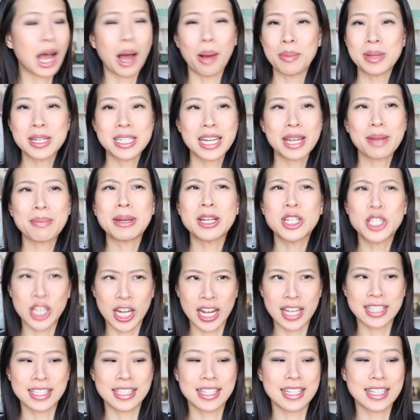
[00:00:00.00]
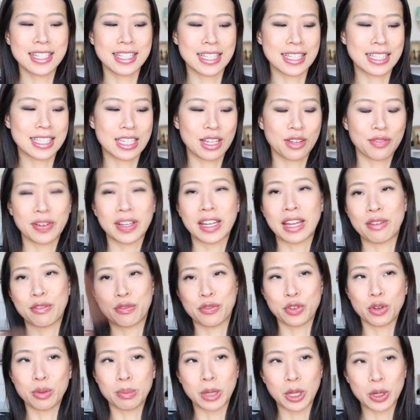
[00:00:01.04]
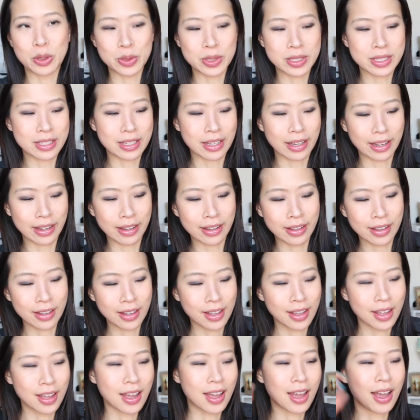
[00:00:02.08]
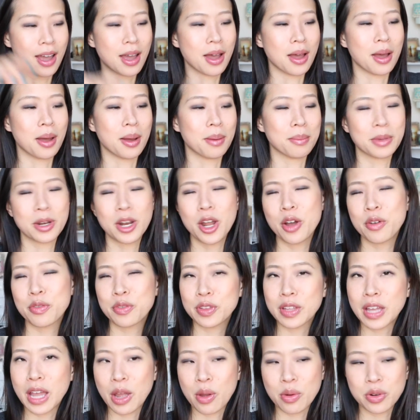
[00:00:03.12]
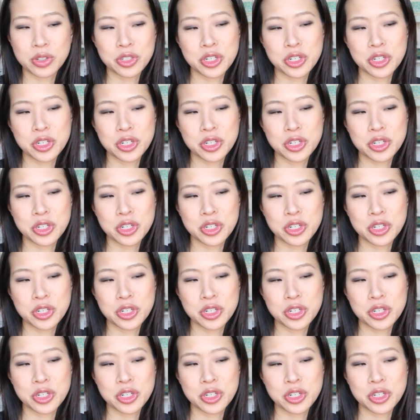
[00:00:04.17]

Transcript: I'm gonna take my chances and see if I get full-blown sick, um, but hopefully I